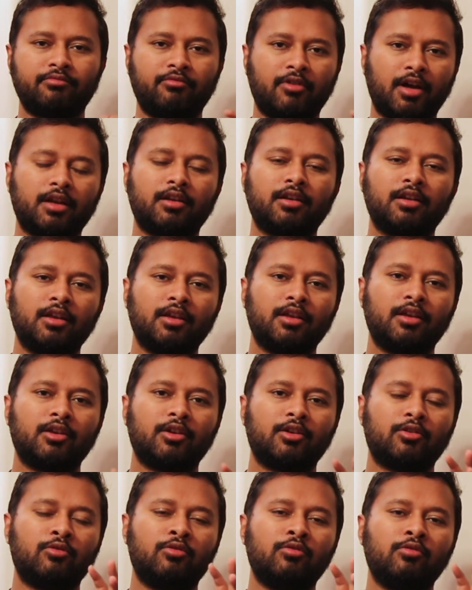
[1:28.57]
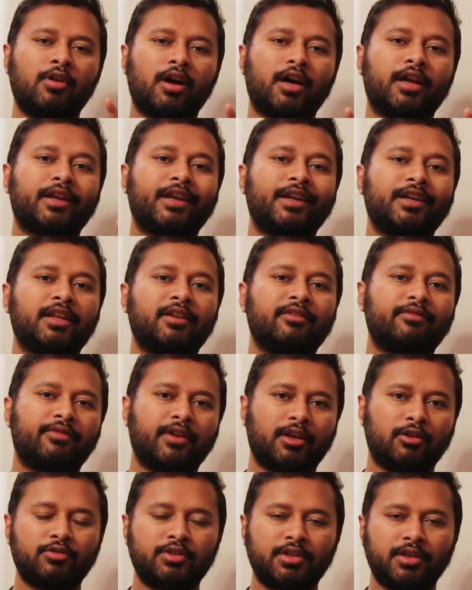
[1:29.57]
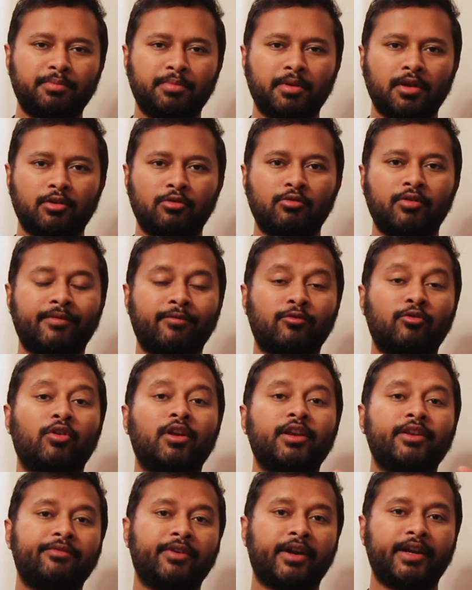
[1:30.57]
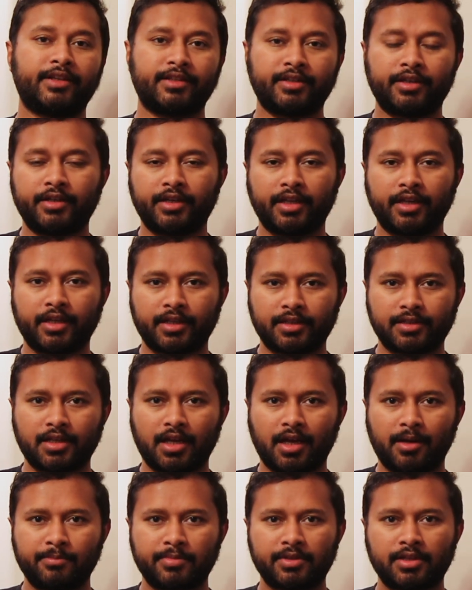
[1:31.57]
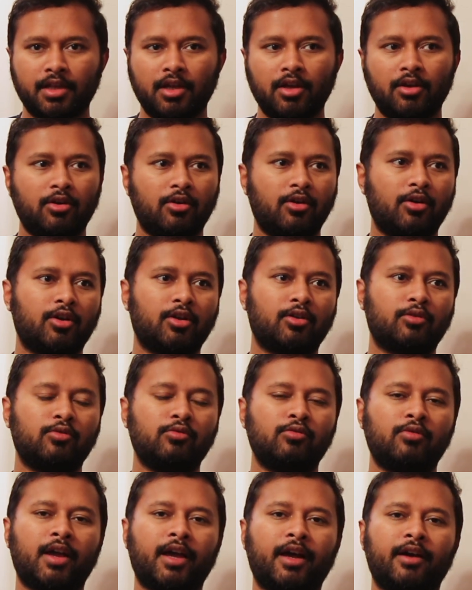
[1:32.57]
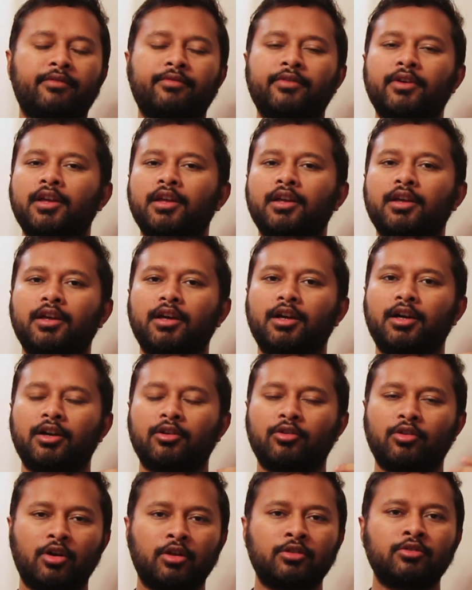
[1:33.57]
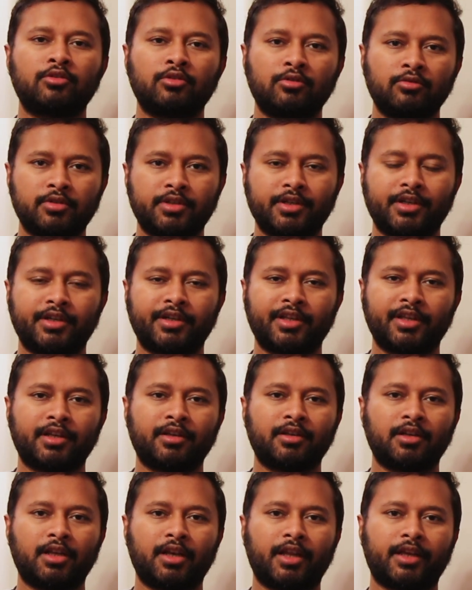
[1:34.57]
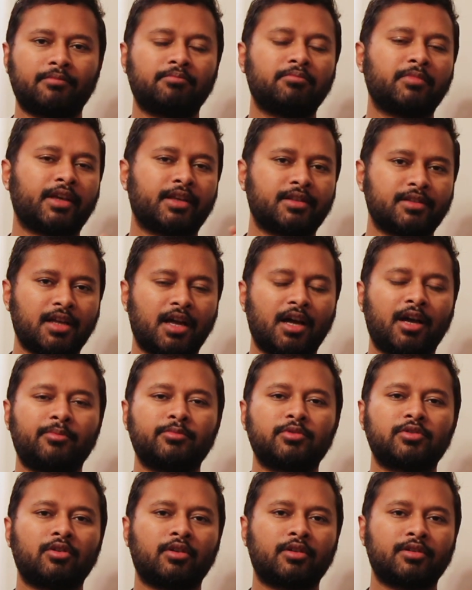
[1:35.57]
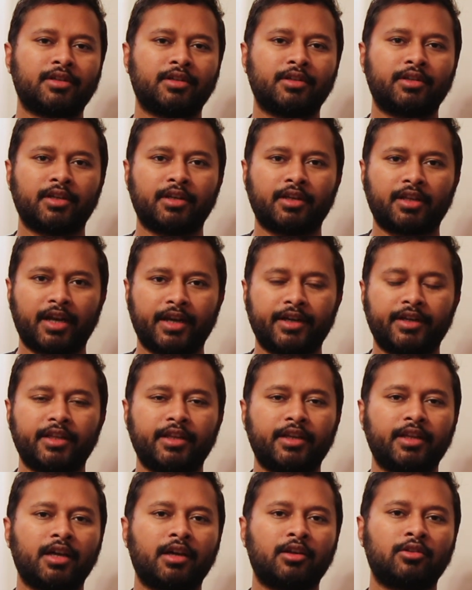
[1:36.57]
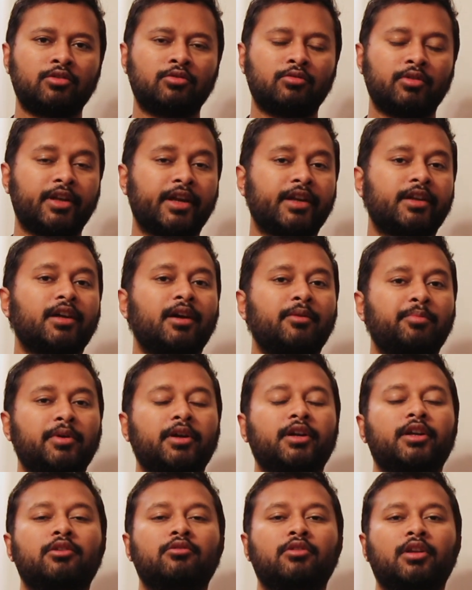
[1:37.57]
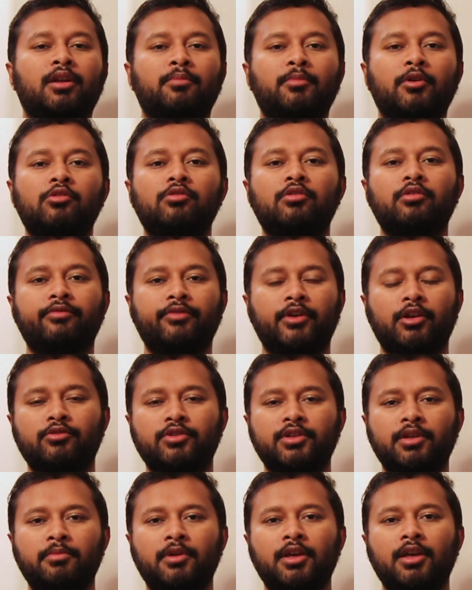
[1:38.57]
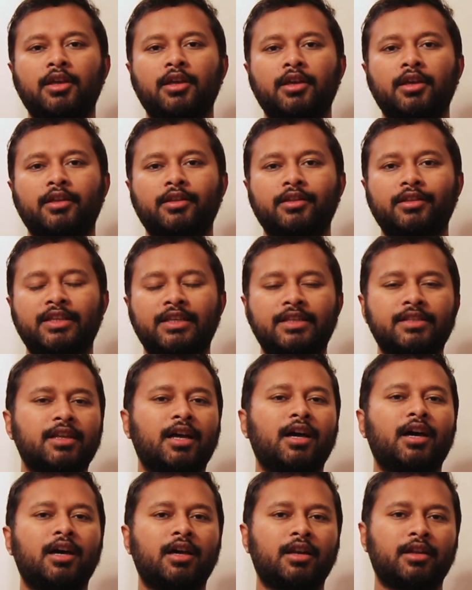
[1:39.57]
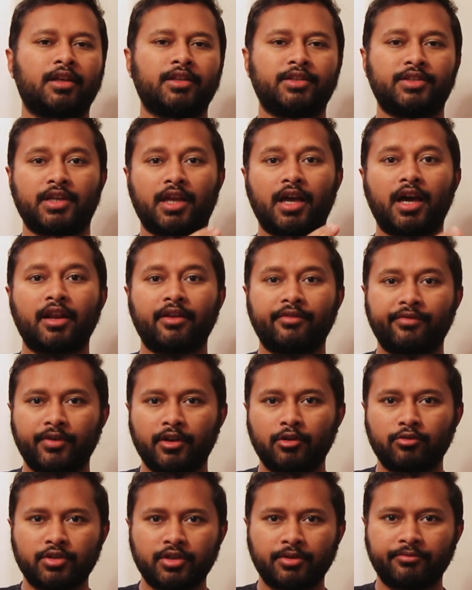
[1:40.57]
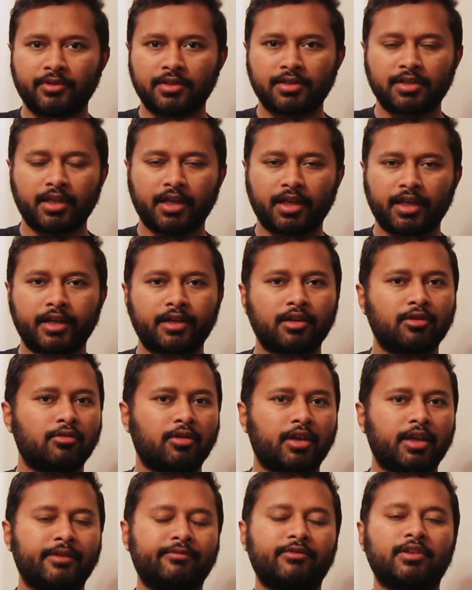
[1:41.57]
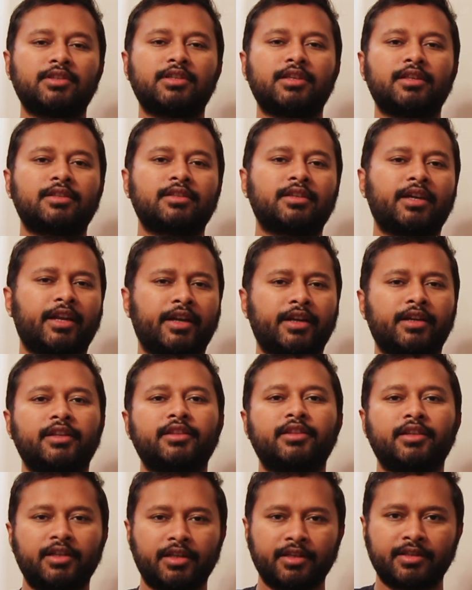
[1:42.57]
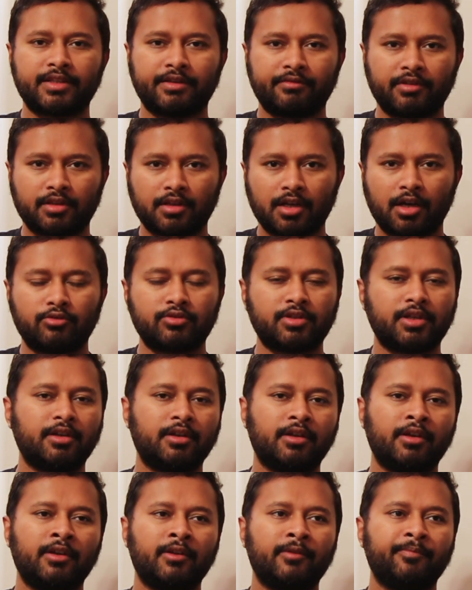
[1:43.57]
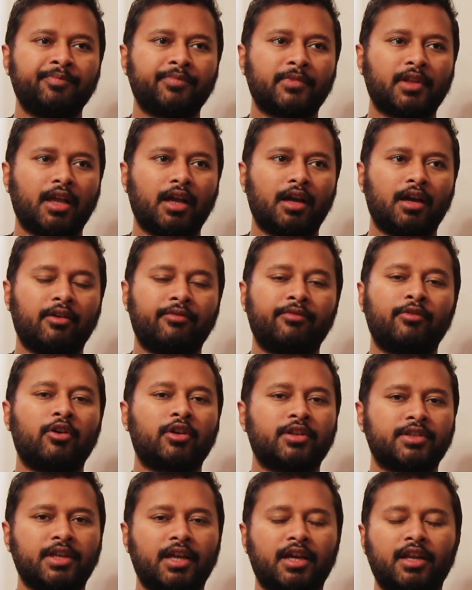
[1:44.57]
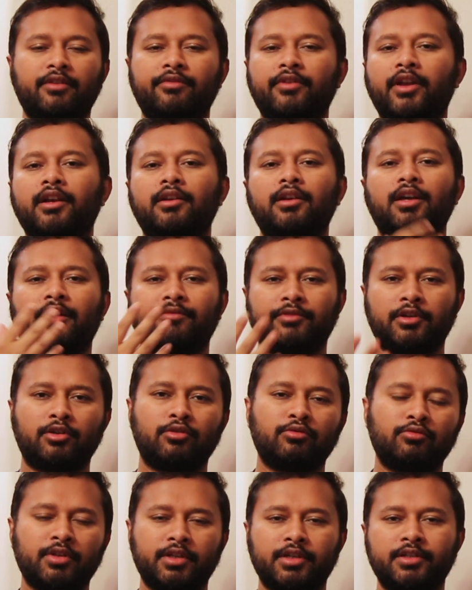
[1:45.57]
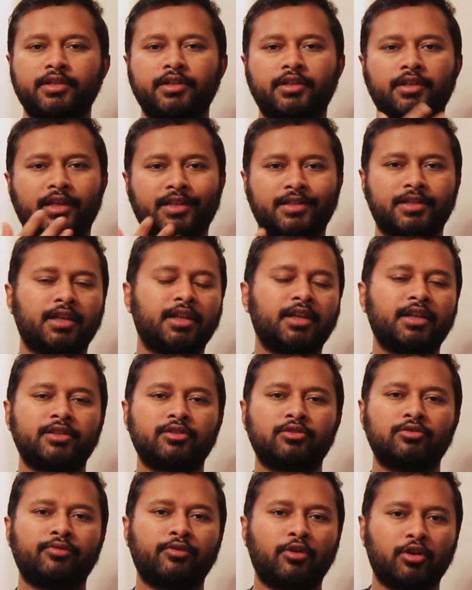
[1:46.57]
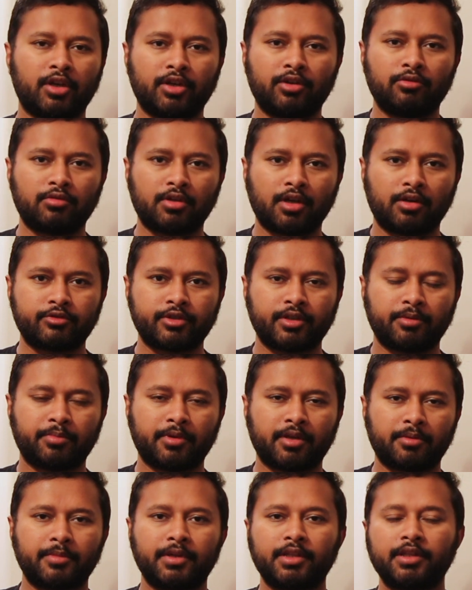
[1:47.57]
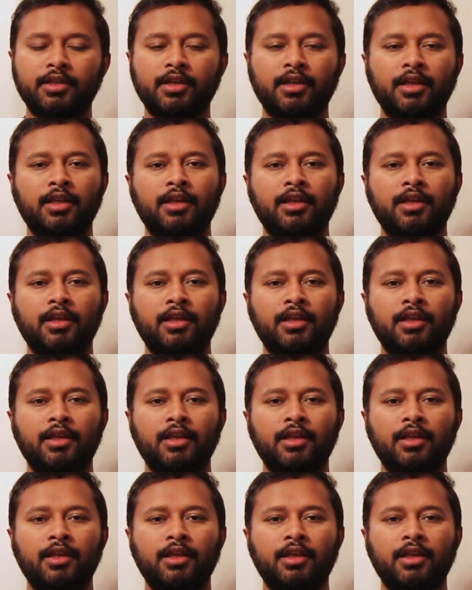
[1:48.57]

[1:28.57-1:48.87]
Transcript: One, who are getting fellowship, who have qualified certain exams, or who have gone through certain like exams or certain criteria to get a particular amount of fellowship. These are JRF fellowship which they get, okay, which is currently 37,000 for JRF, and after 2 years it escalates to 42,000 per month.